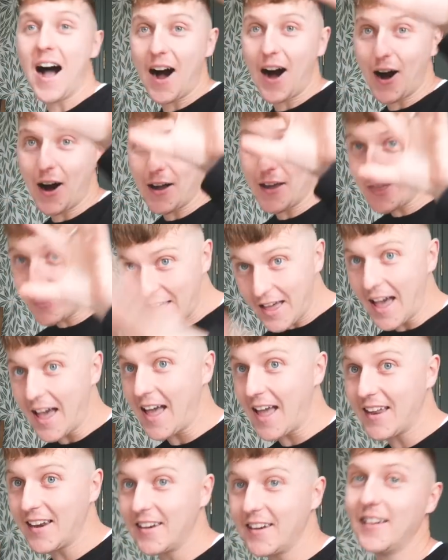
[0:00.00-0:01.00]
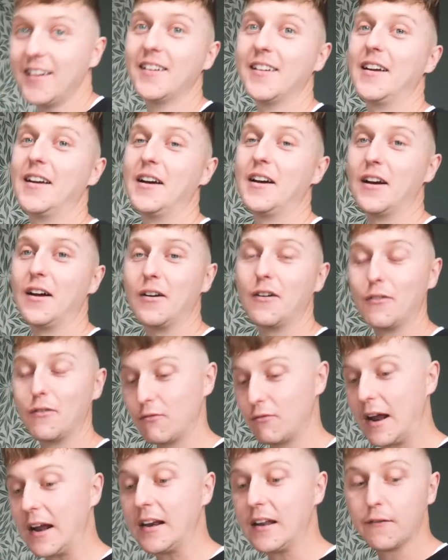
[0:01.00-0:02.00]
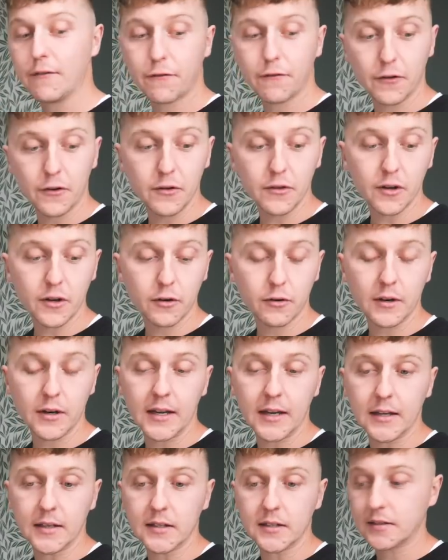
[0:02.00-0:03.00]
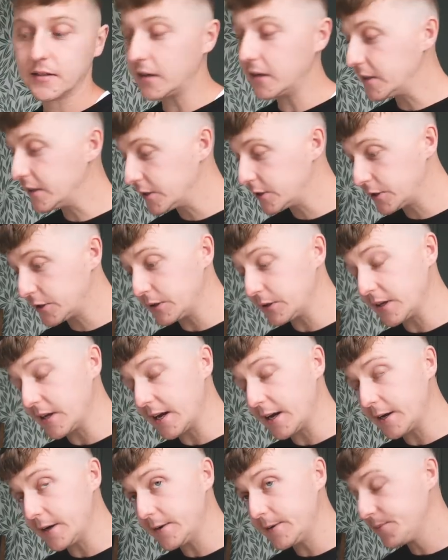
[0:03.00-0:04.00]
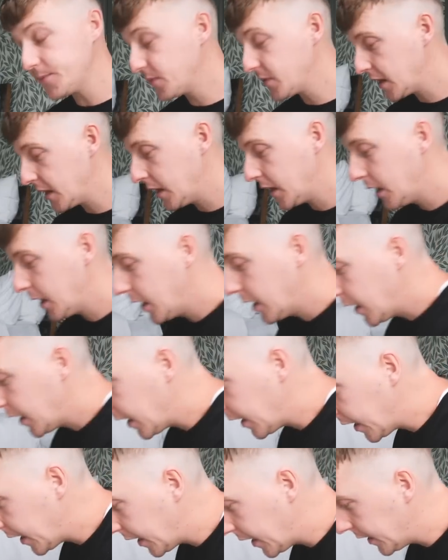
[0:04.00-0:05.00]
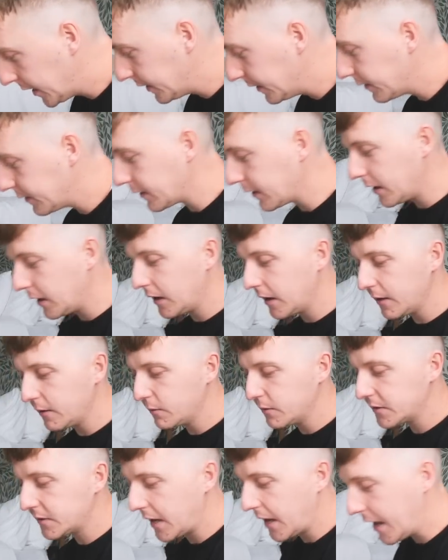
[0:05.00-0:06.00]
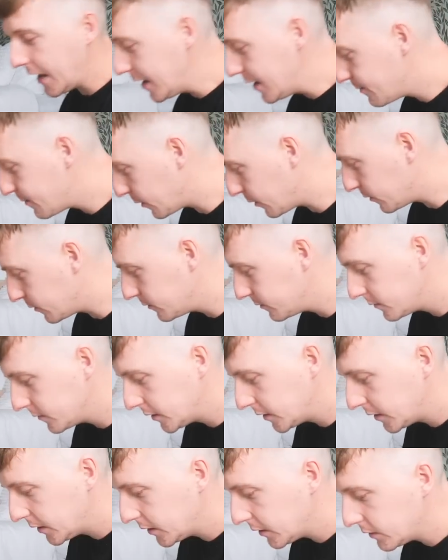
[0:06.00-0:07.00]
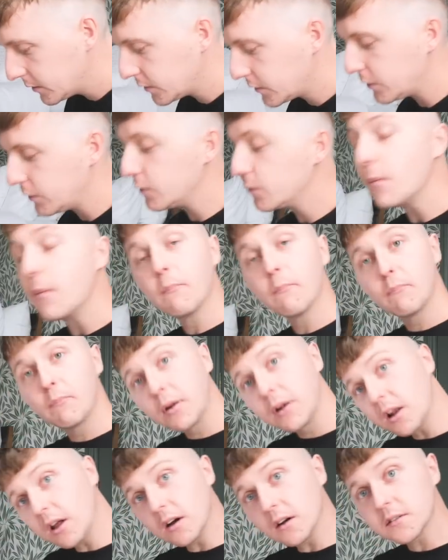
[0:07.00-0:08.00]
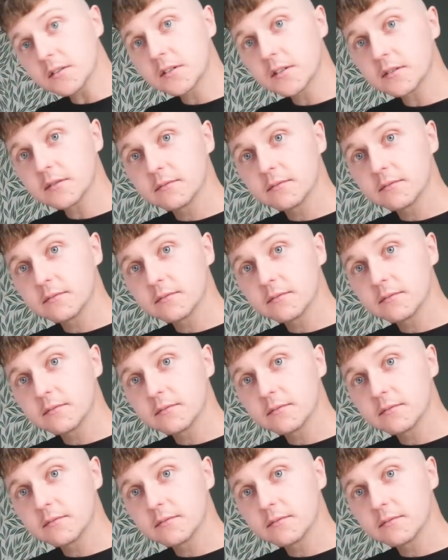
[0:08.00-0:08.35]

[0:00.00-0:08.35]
I then ran it through the Cricut Design Studio, and I was able to plot